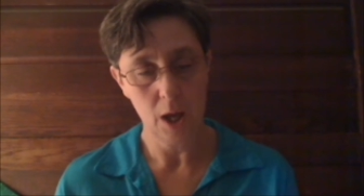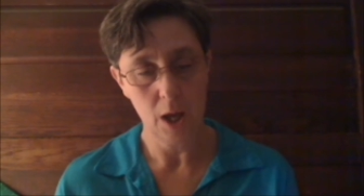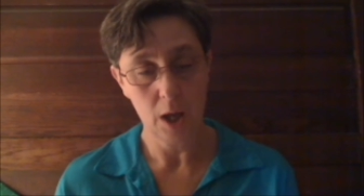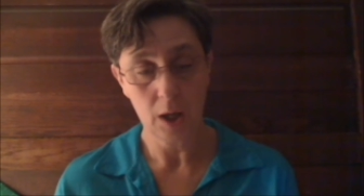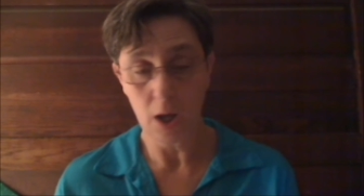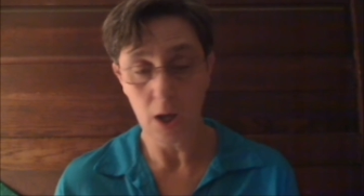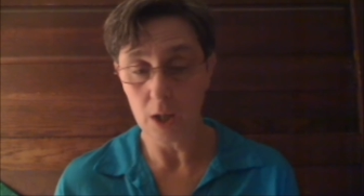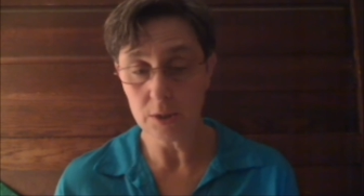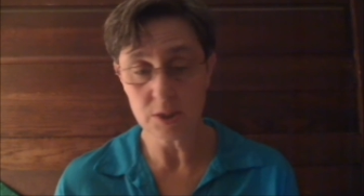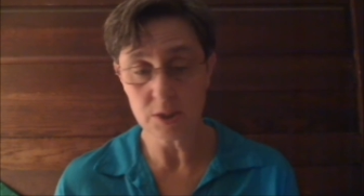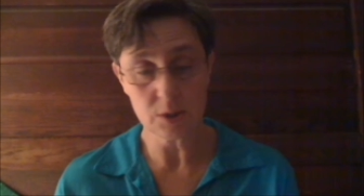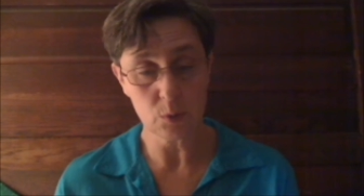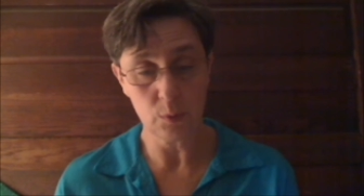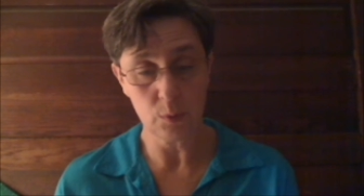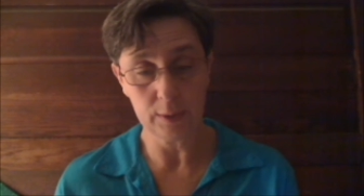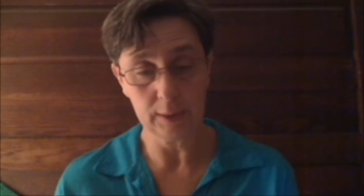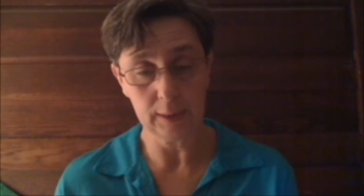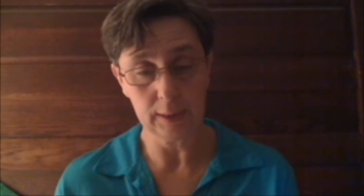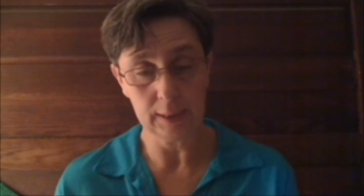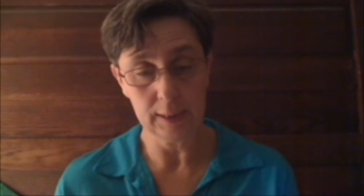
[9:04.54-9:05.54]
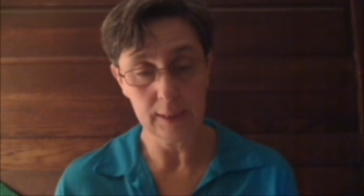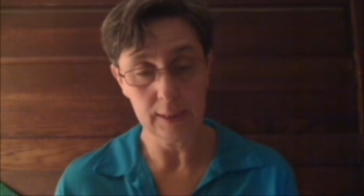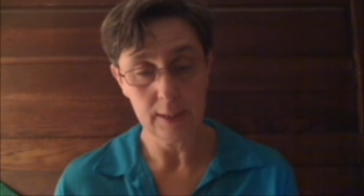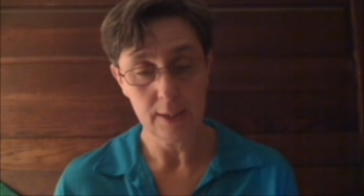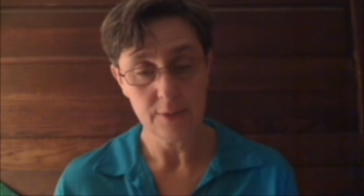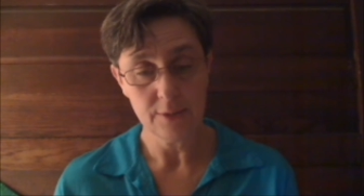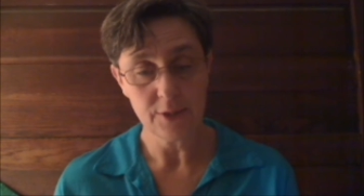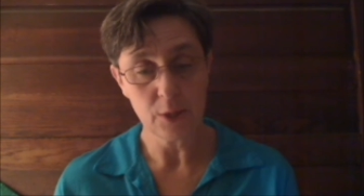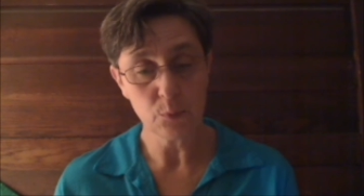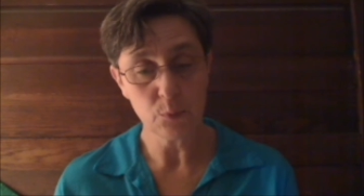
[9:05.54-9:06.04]
Consequently,
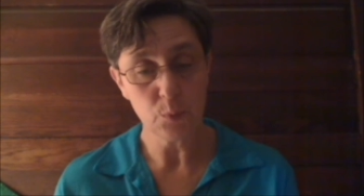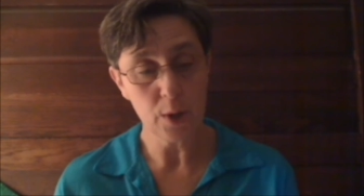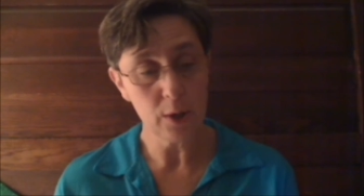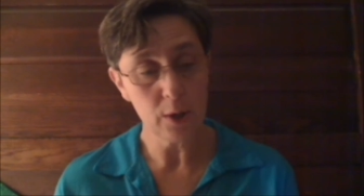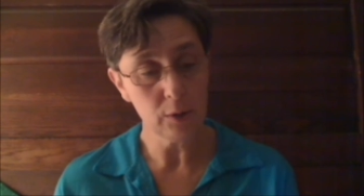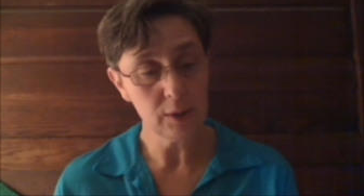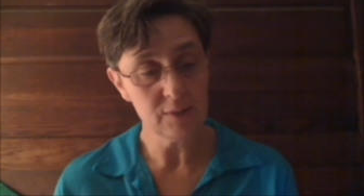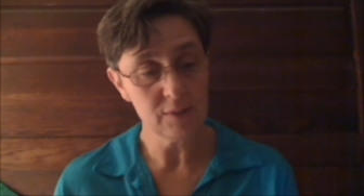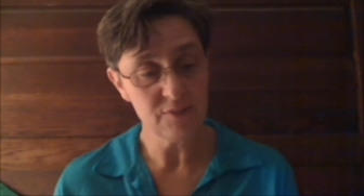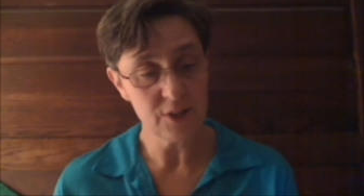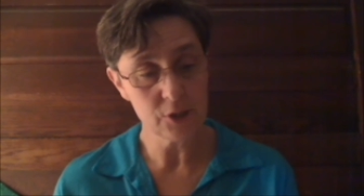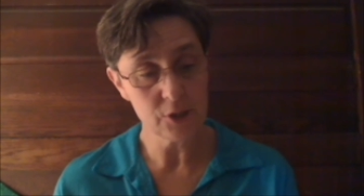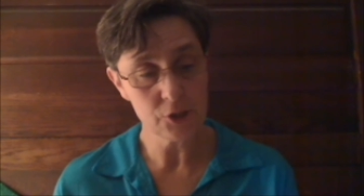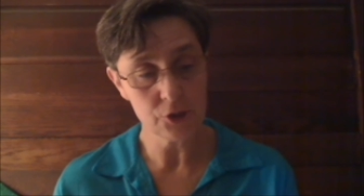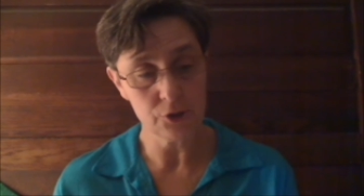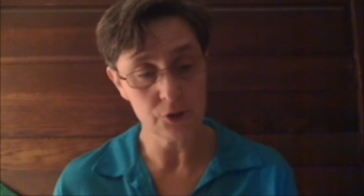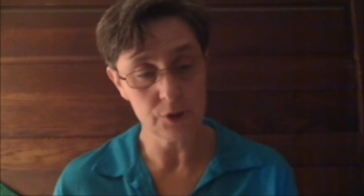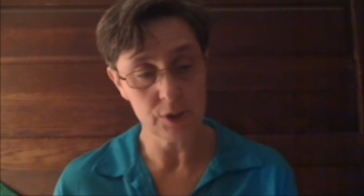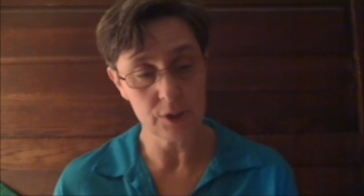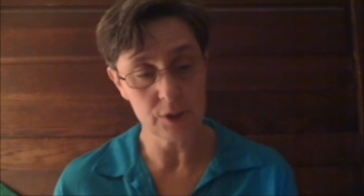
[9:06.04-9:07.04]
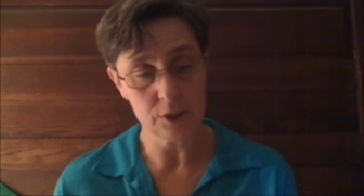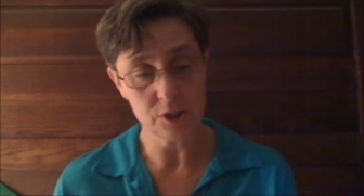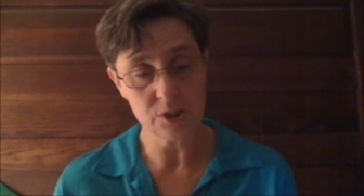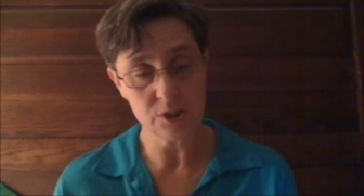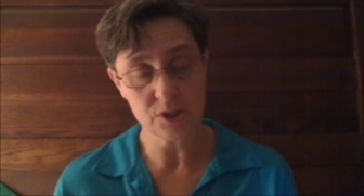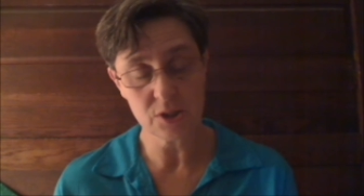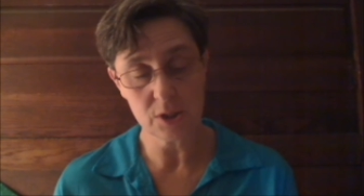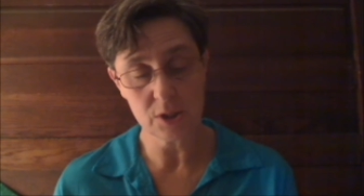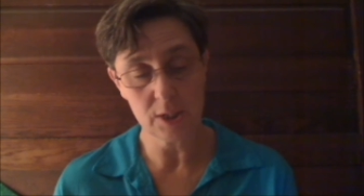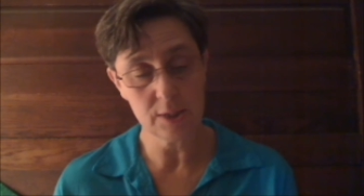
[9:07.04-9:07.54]
they rarely ventured
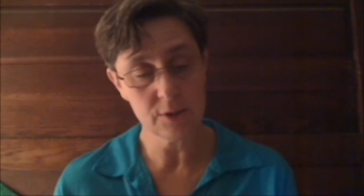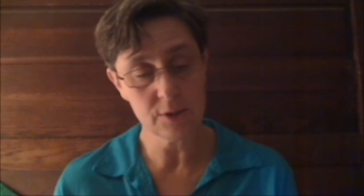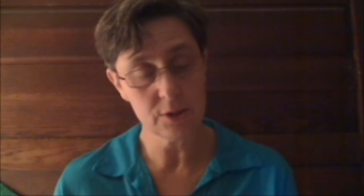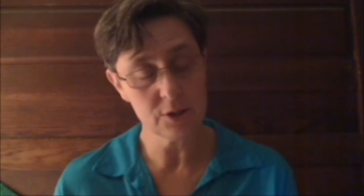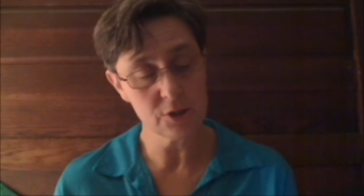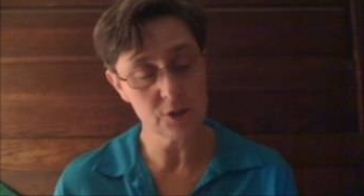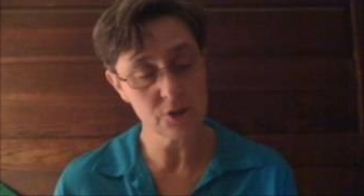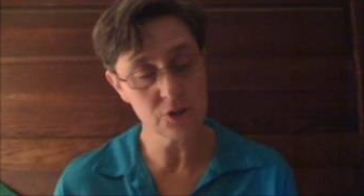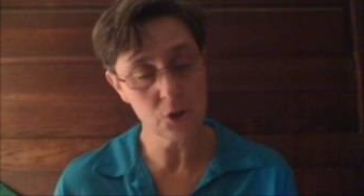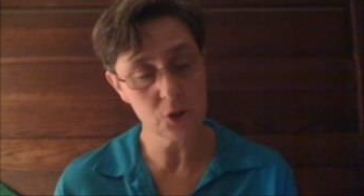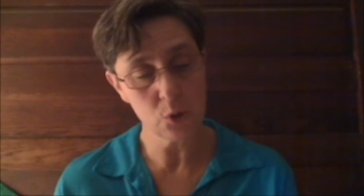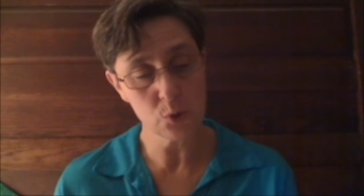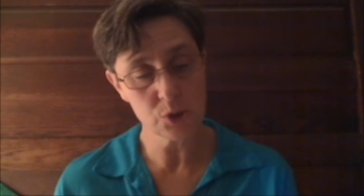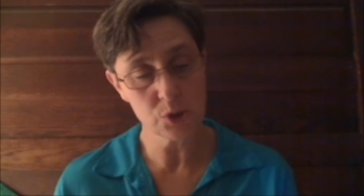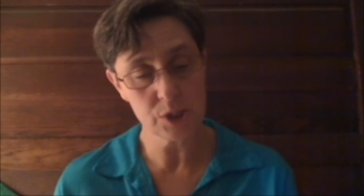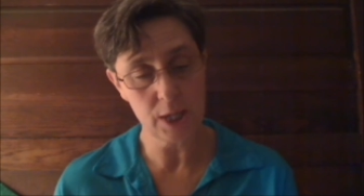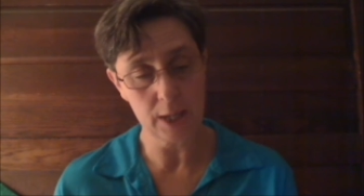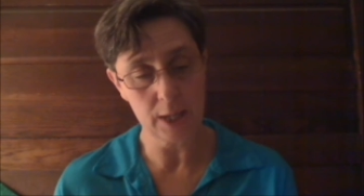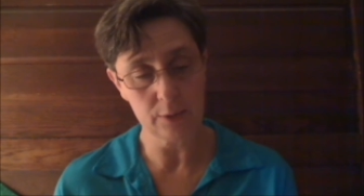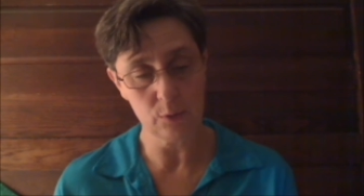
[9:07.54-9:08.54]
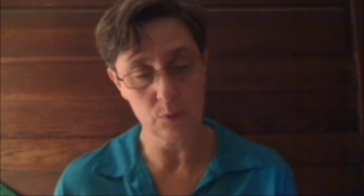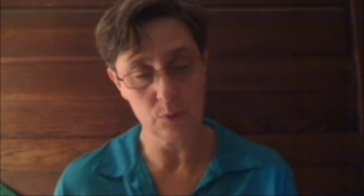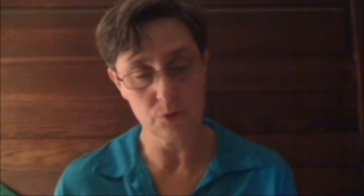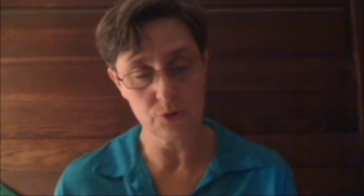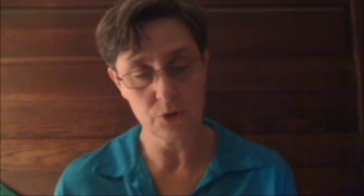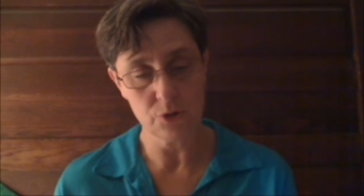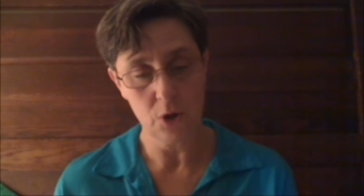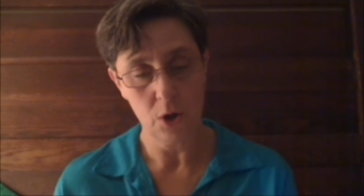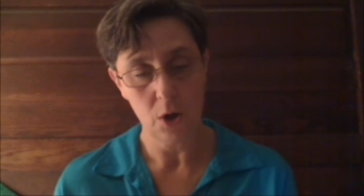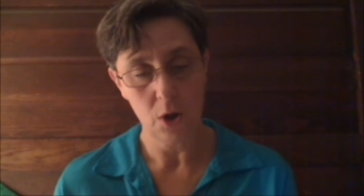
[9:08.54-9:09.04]
into the snow
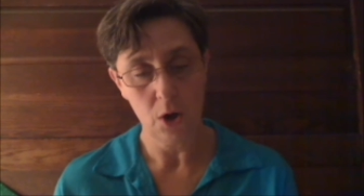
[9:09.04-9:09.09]
shadows,